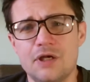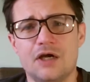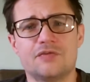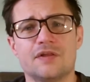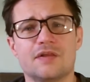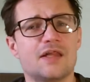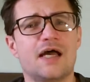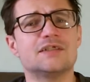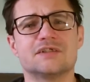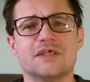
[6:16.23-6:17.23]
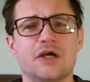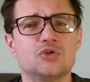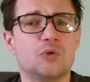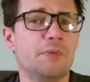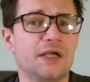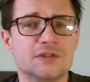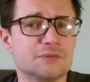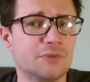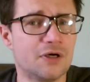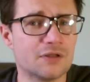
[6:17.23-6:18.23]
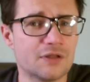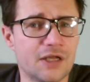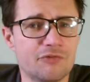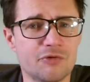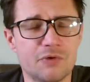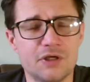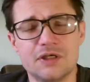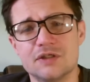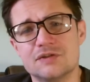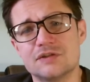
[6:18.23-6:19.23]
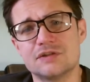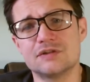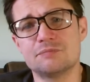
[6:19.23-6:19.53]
I think that's the actual benchmark that everyone considers,